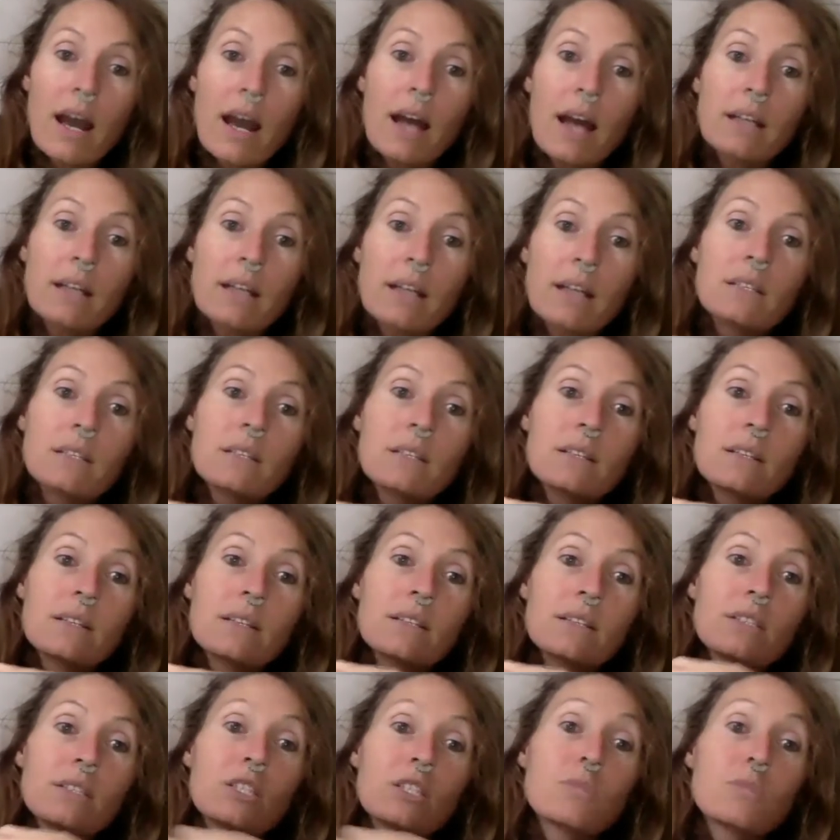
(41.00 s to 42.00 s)
at
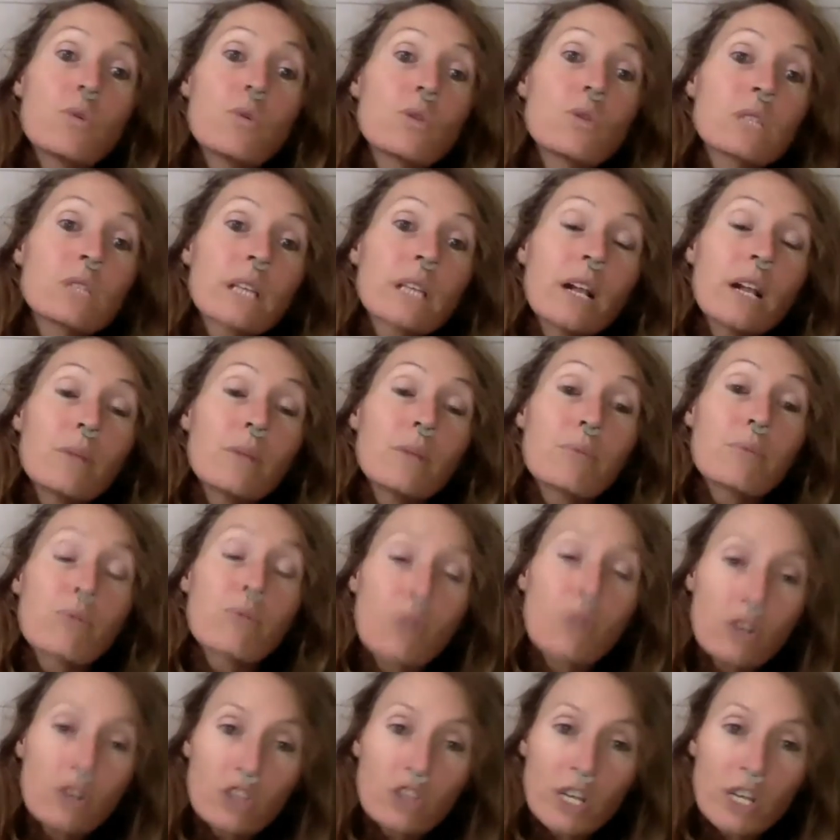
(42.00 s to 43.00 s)
small-scale
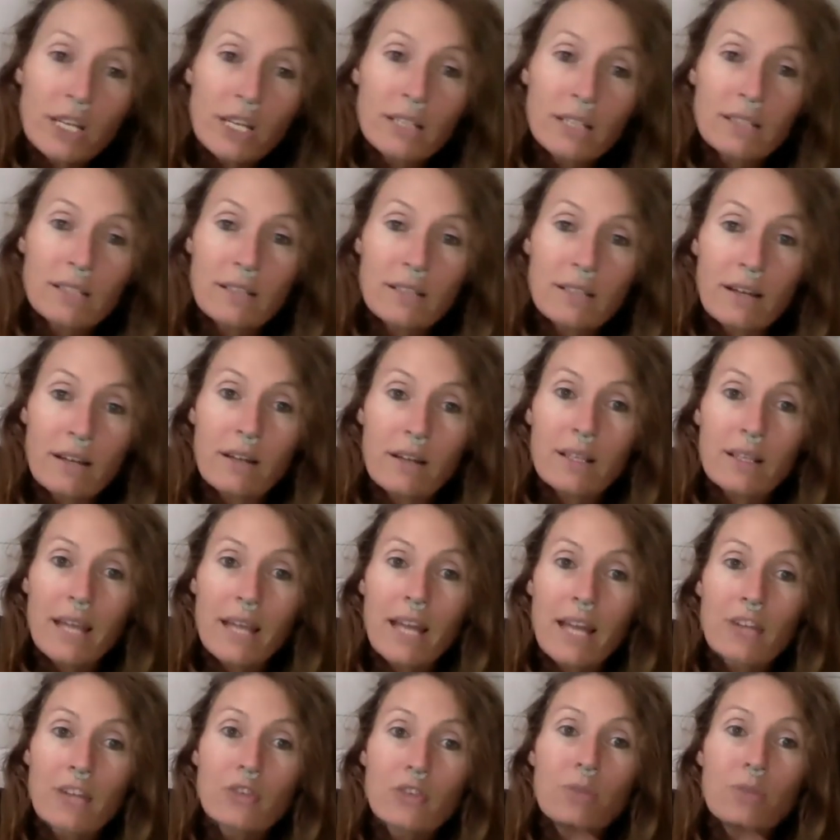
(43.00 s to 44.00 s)
projects that are
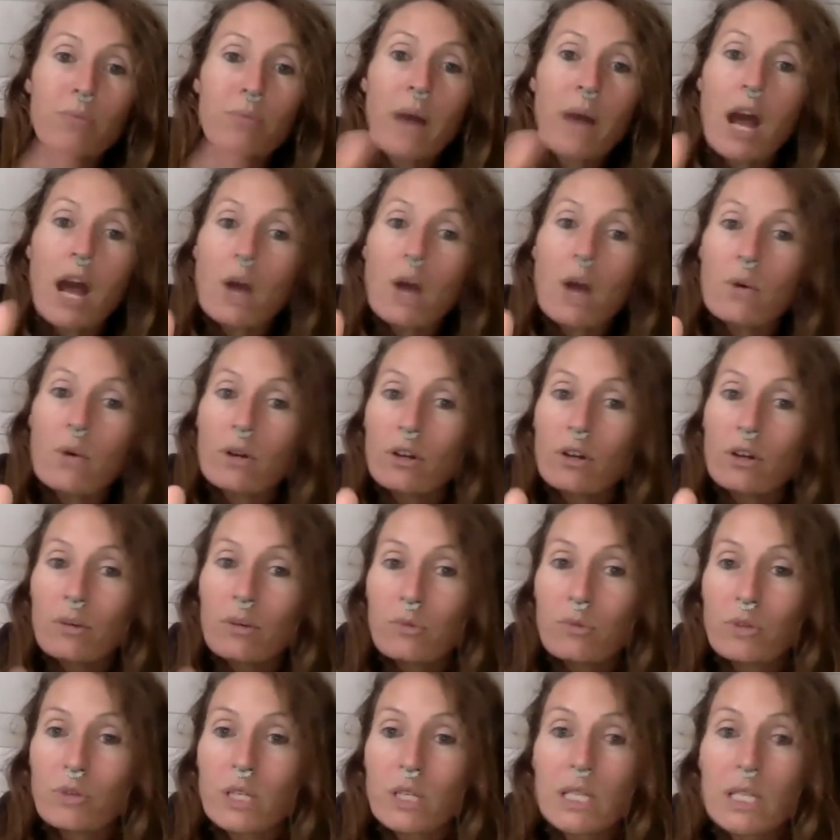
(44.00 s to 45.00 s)
there to empower
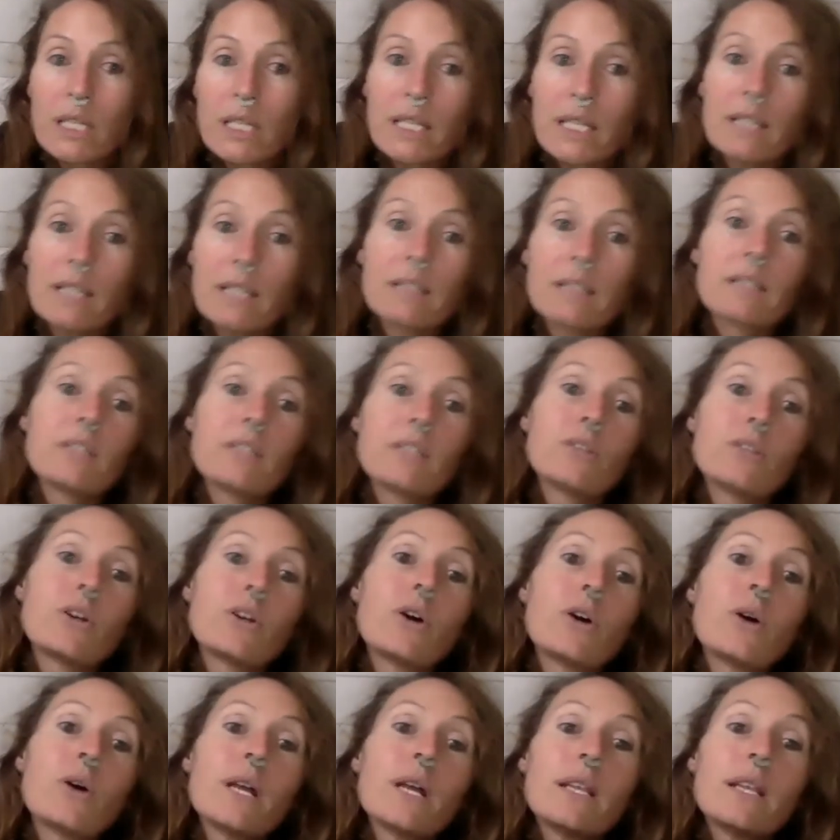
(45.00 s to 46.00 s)
communities,
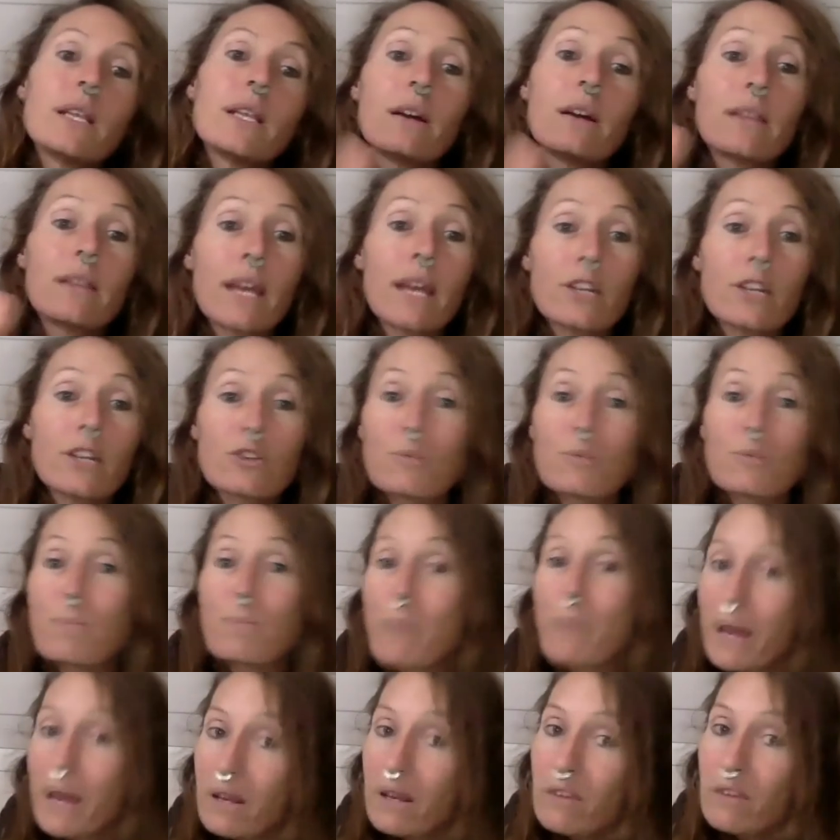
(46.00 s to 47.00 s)
and that are there to
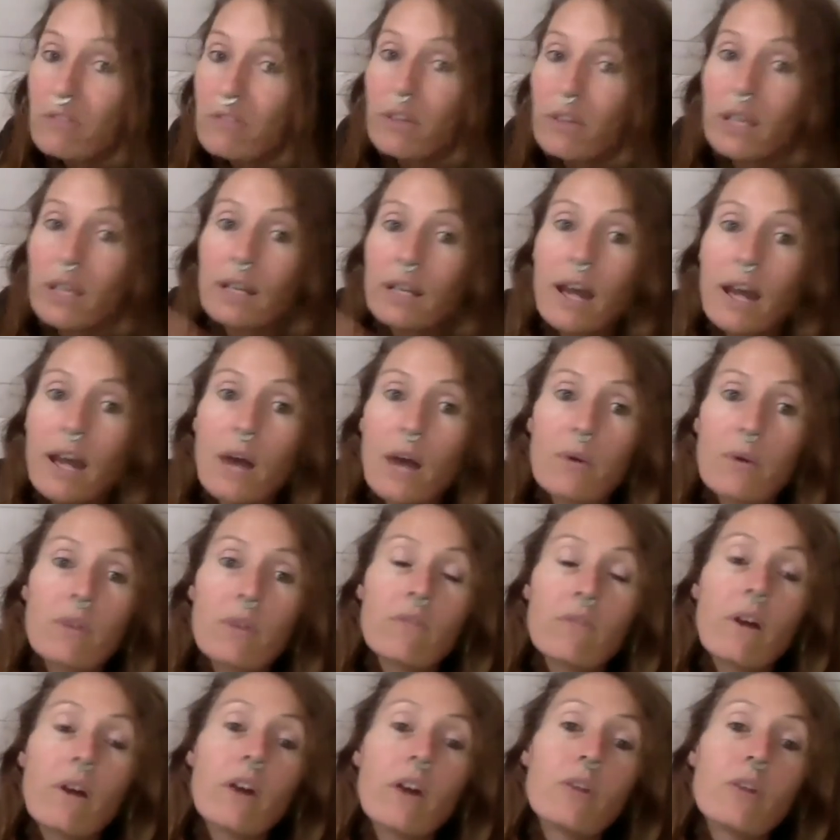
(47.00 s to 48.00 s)
benefit our
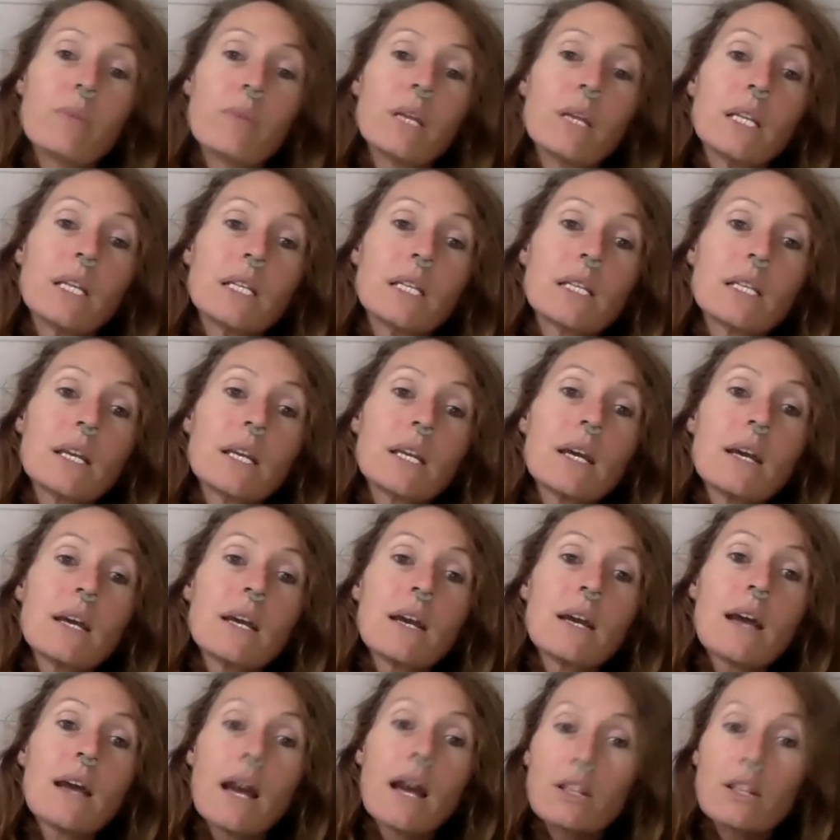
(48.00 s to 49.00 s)
environment
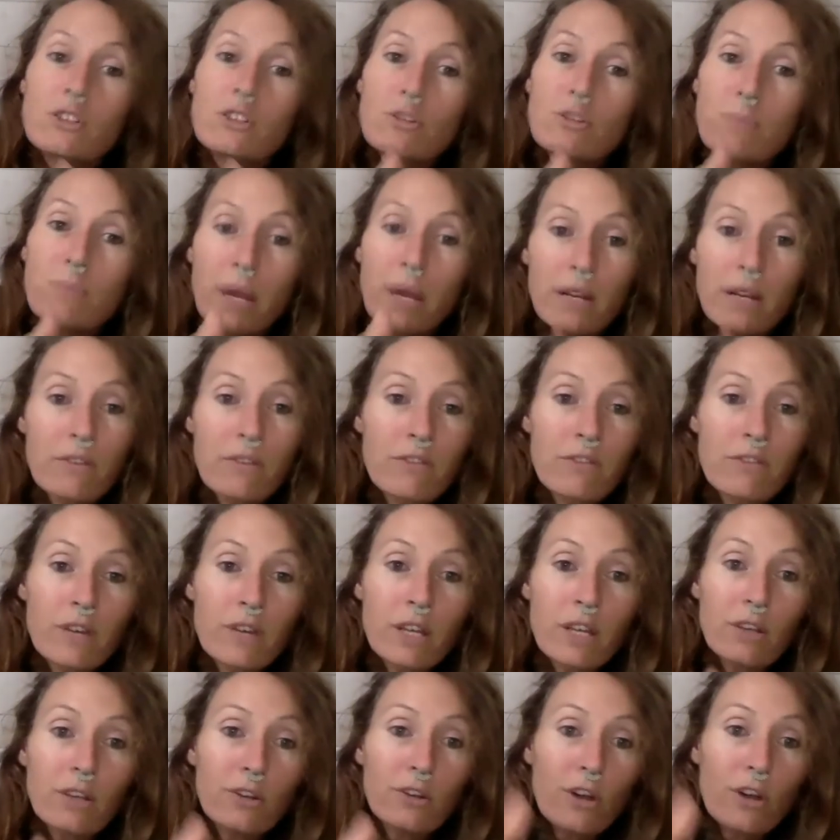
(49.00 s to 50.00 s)
and to
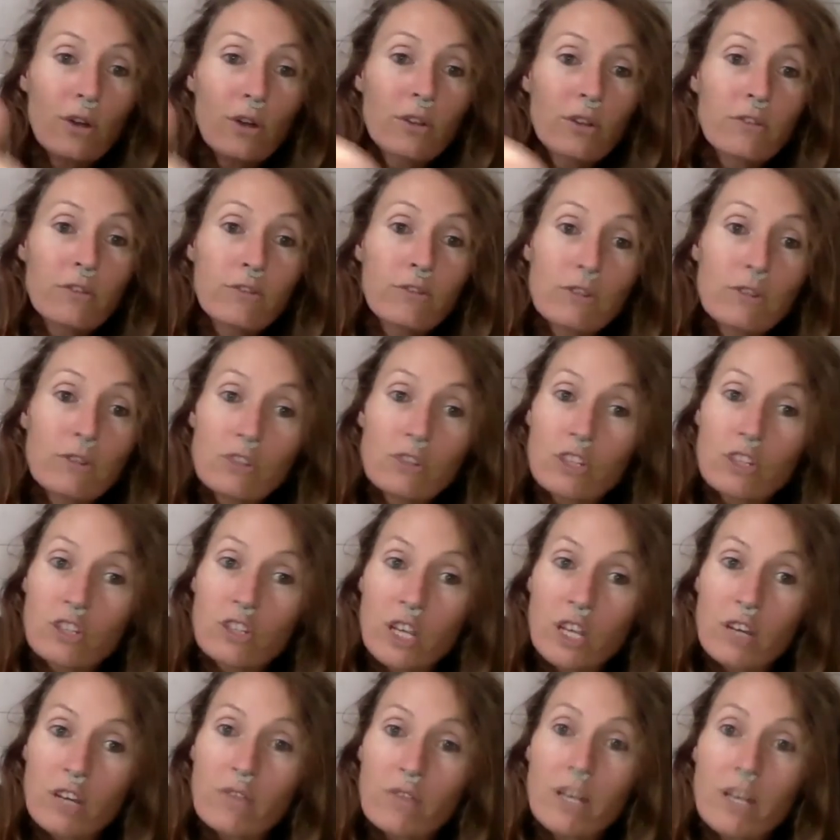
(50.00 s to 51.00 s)
benefit, the future
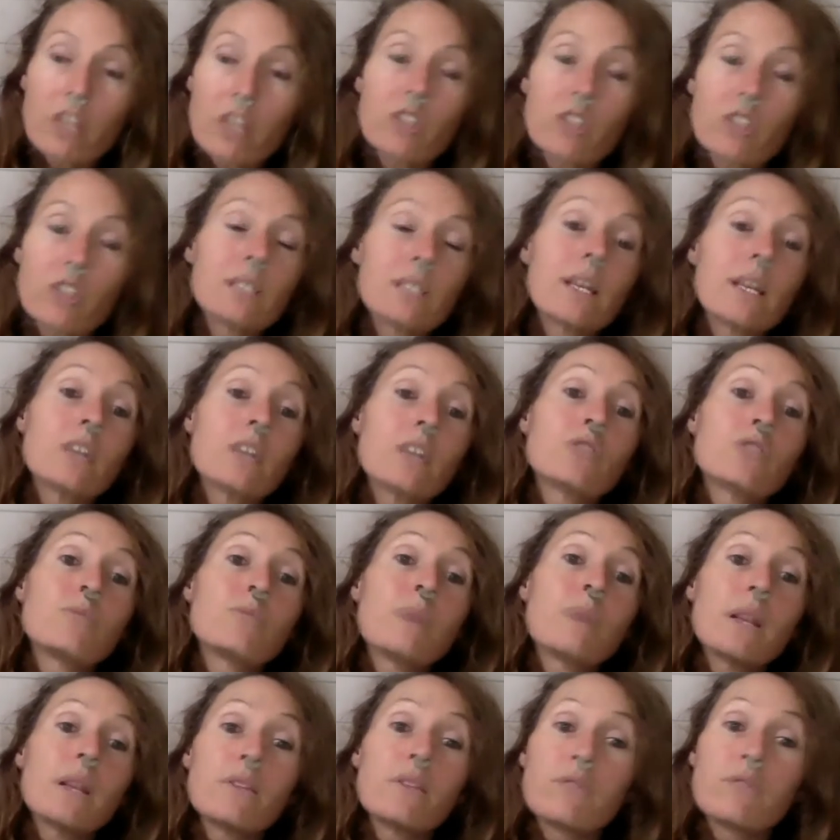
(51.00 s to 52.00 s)
generations and to
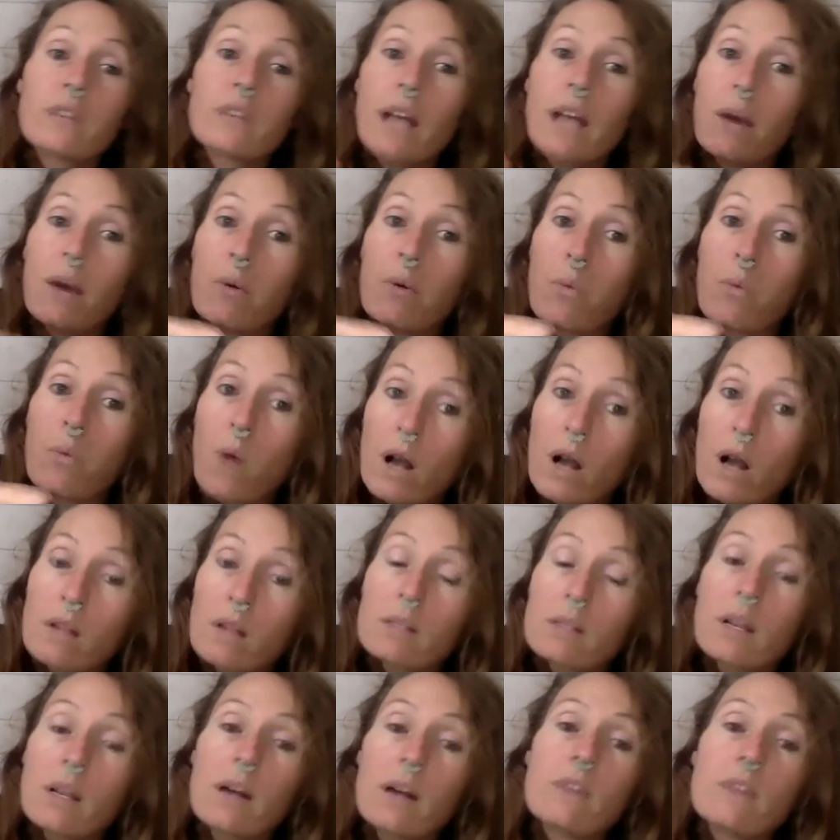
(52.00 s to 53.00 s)
benefit our
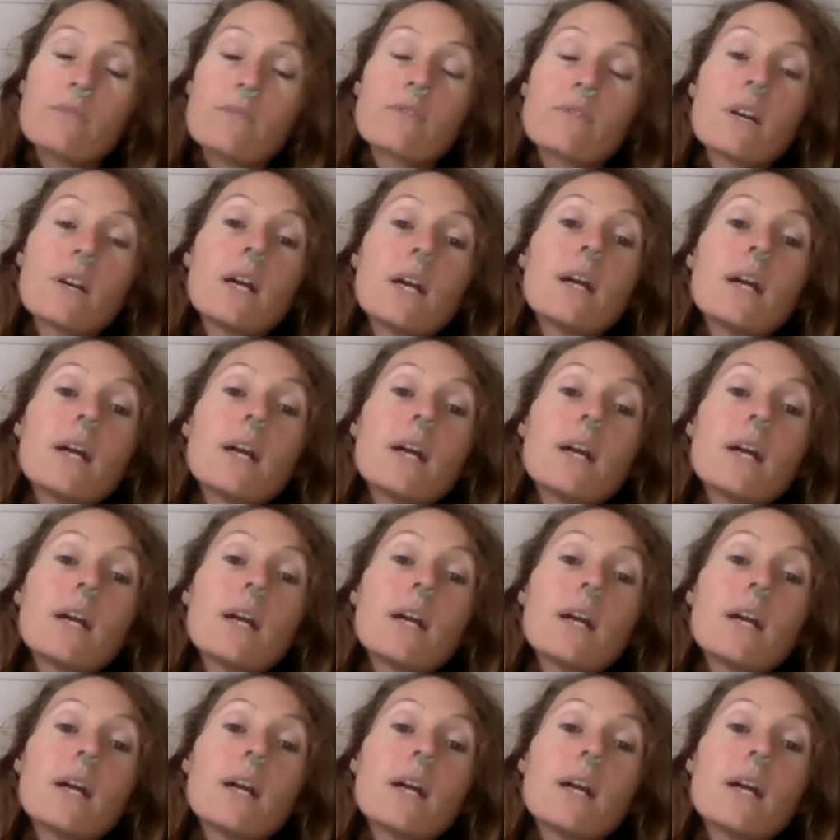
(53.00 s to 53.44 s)
wildlife.